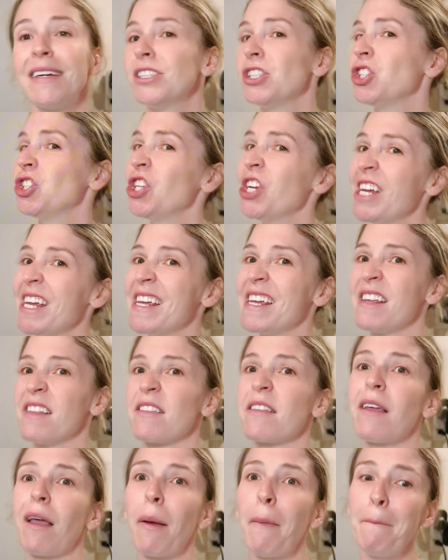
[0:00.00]

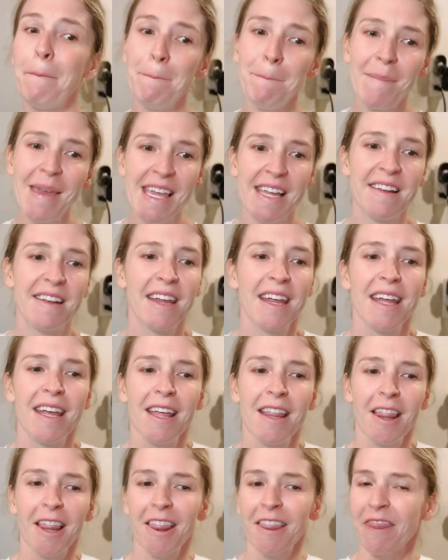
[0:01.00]
Cheese, meat,
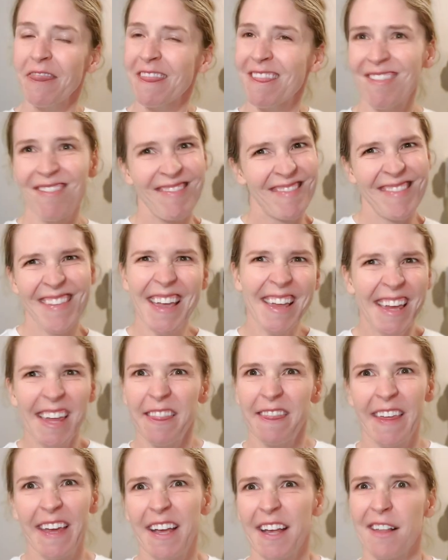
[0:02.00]
stinky
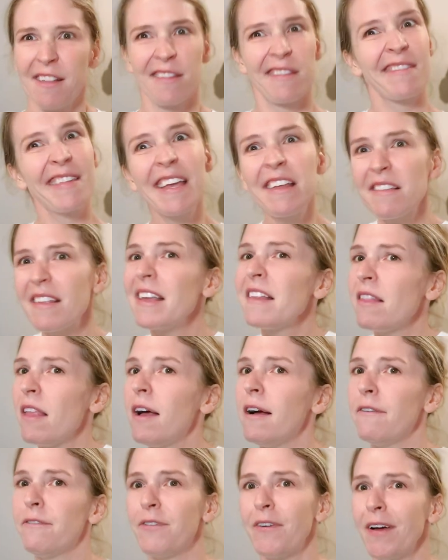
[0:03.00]
things, things they
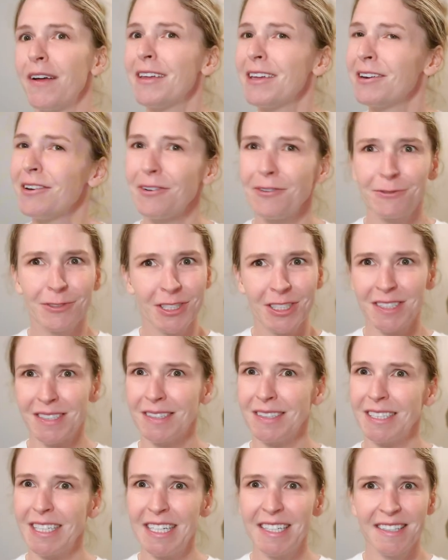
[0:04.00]
love. You know,
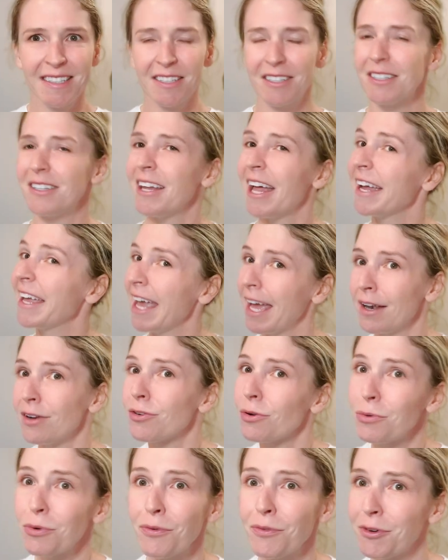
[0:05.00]
just, again,
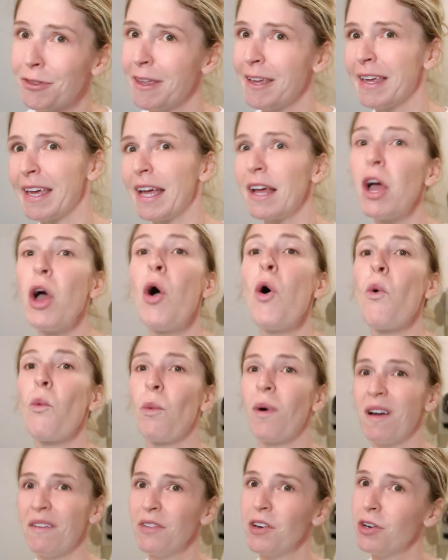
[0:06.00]
don't overthink it.
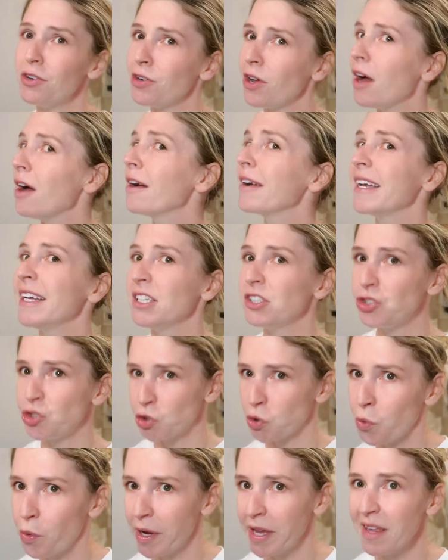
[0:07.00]
Whatever your dog
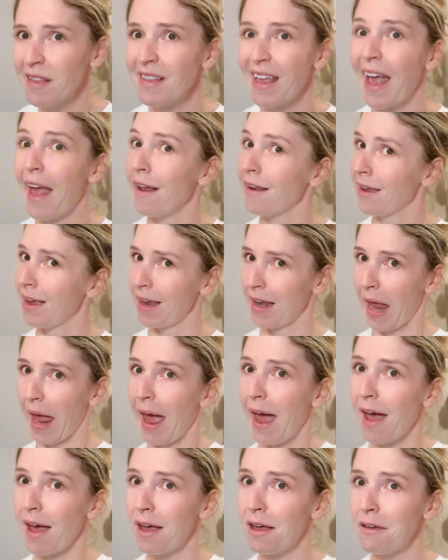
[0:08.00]
enjoys and can
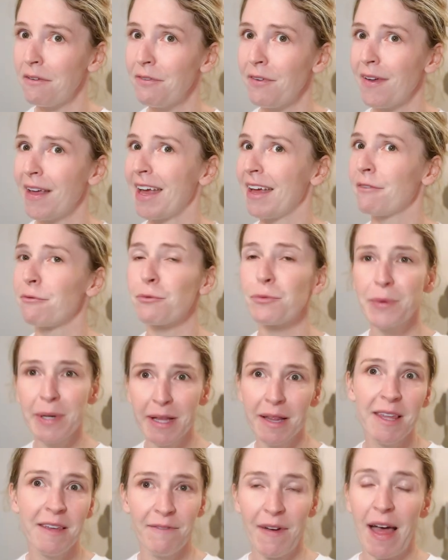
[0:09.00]
have and
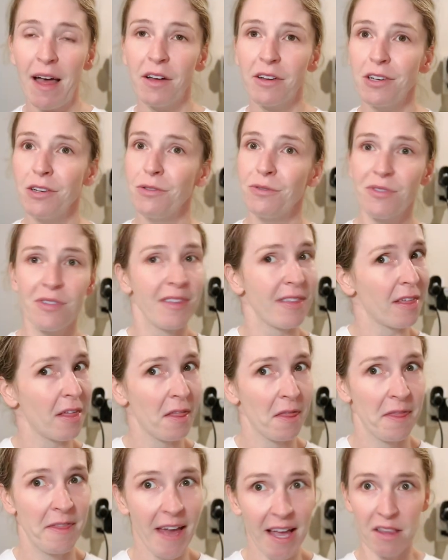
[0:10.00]
really values,
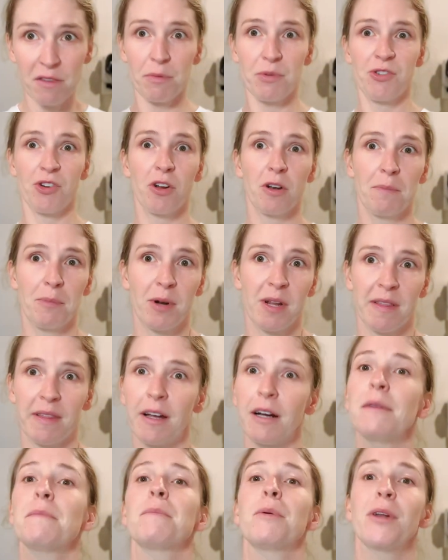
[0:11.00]
that's what you're going to put in
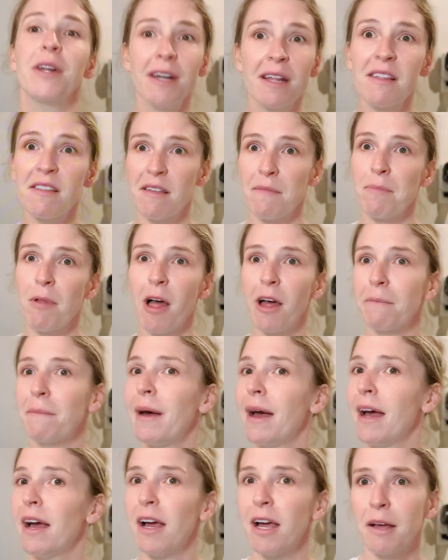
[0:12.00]
there. Put it in a Ziploc
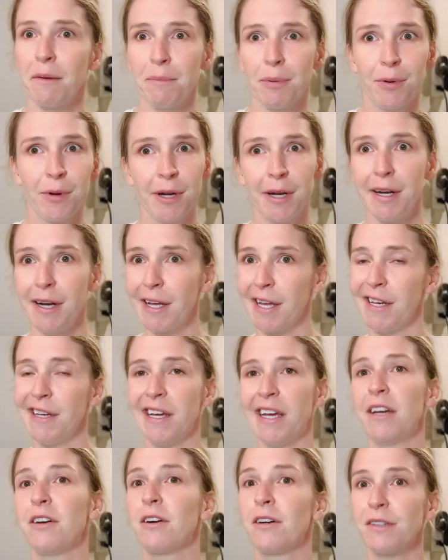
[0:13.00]
bag, put it in a
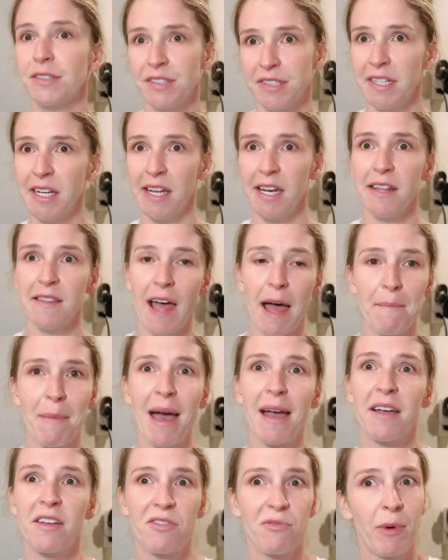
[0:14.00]
container, stick it in that
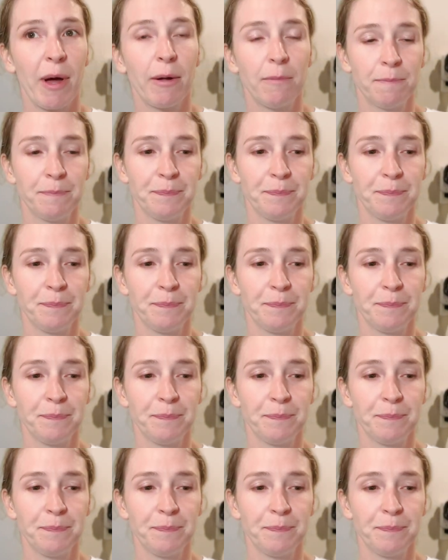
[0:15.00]
bag as well.